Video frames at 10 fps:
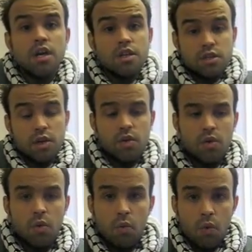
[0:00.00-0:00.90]
So
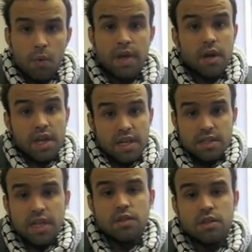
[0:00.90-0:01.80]
what we're going to
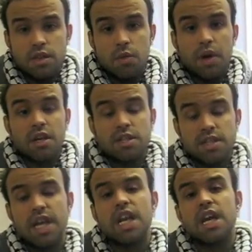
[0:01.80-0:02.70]
continue to do, we're going to
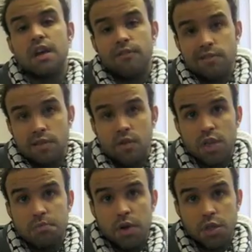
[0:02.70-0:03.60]
stay in here for as long
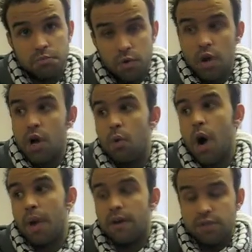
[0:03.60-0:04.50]
as possible
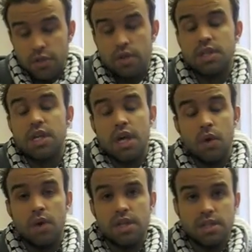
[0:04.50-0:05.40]
while we have students here
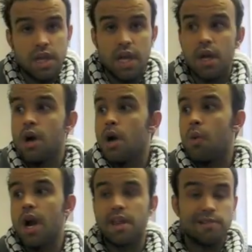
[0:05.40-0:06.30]
who want to stay,
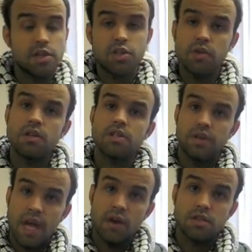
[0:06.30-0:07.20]
while there are students on
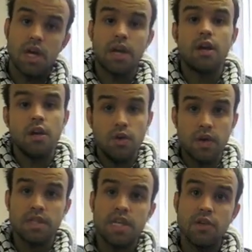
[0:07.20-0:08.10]
the outside who
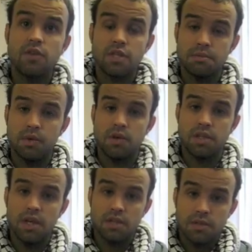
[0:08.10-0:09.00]
continue to
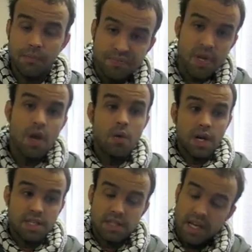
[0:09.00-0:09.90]
support us.
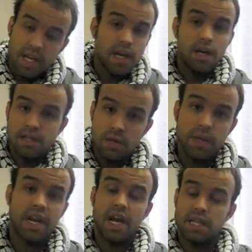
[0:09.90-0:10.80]
We're going to stay here until we
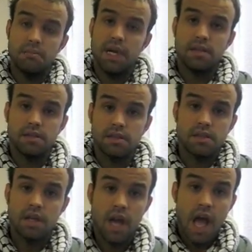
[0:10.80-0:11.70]
get our demands.
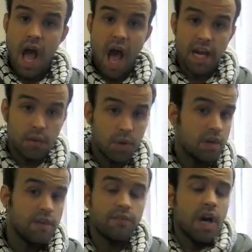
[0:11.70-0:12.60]
And
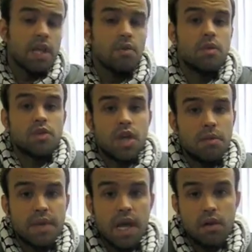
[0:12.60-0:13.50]
we'd invite you all to
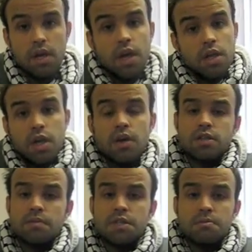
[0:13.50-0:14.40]
come down, show us
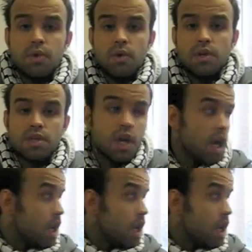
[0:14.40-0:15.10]
some support,